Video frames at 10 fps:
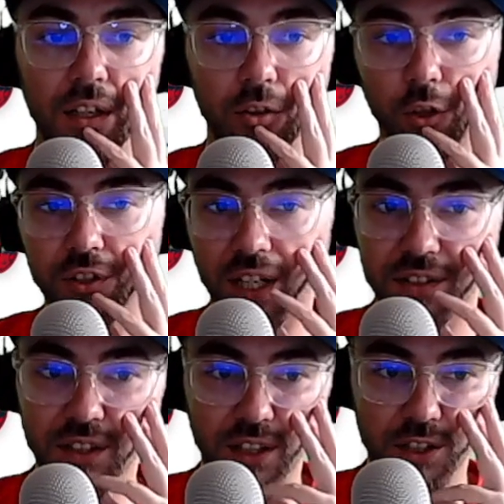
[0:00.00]
Luke
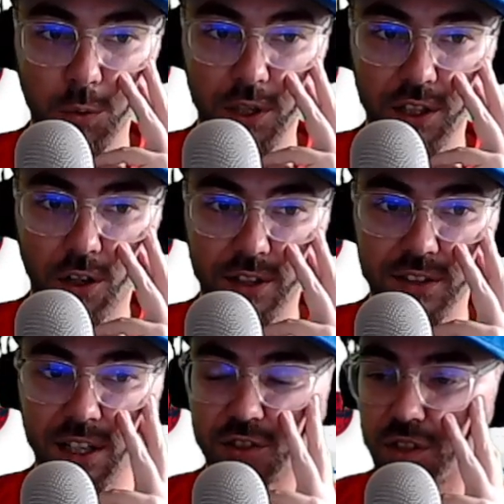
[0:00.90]
Dunstan had 29
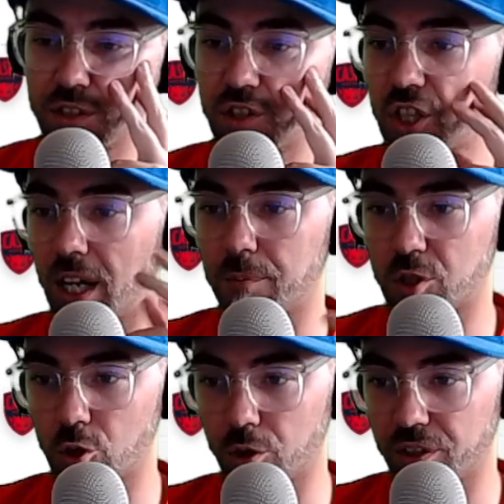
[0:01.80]
touches. James
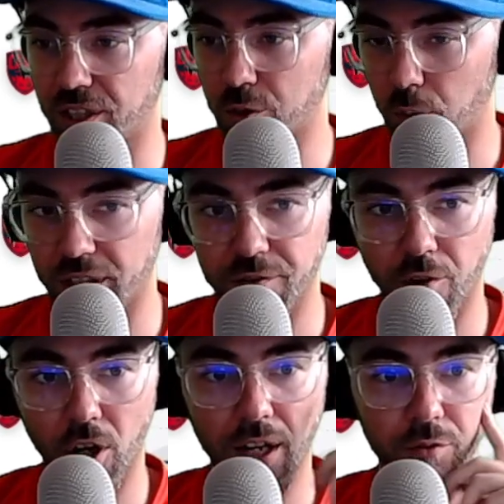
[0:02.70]
Jordan had
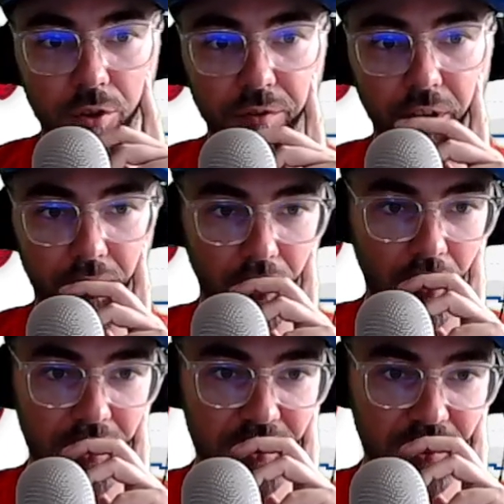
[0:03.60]
25, looked very
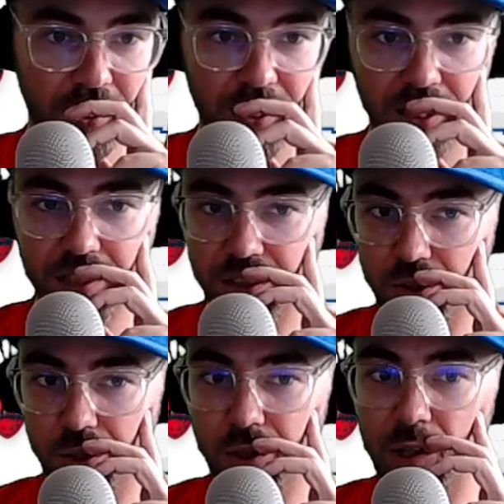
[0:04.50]
nice. He kicked
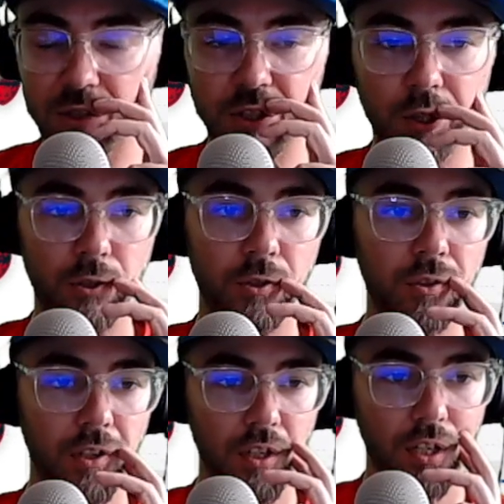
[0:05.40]
2 goals too.
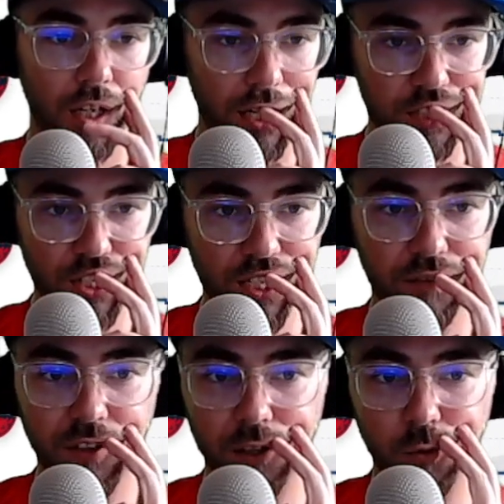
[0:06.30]

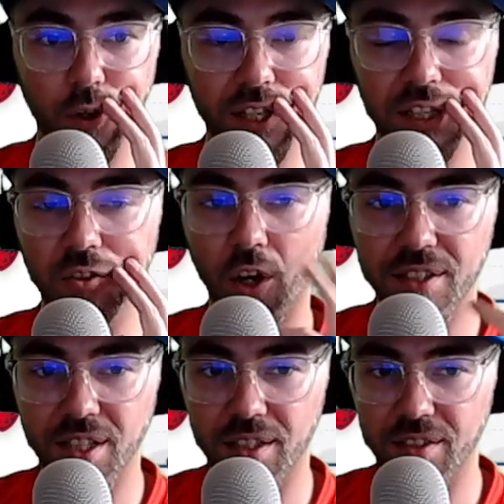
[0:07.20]
Jacob Van Rooyen had
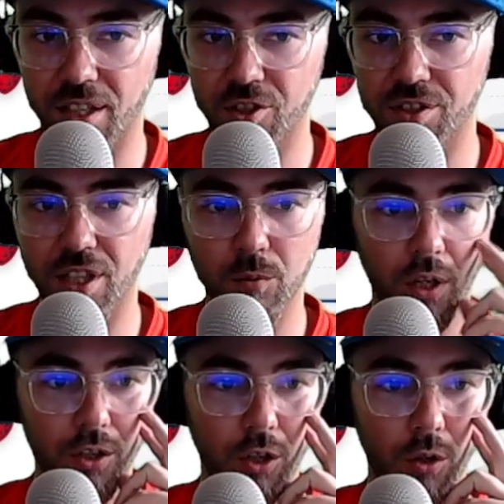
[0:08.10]
19 touches, kicked
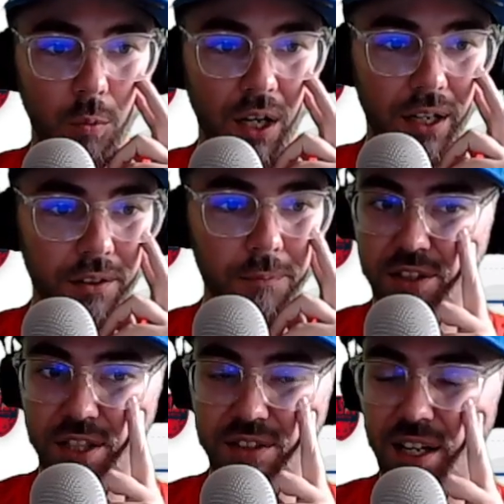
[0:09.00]
1 goal, 1.
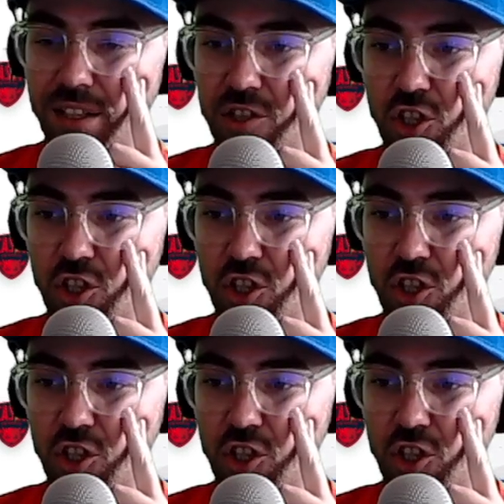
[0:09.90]
Sestan and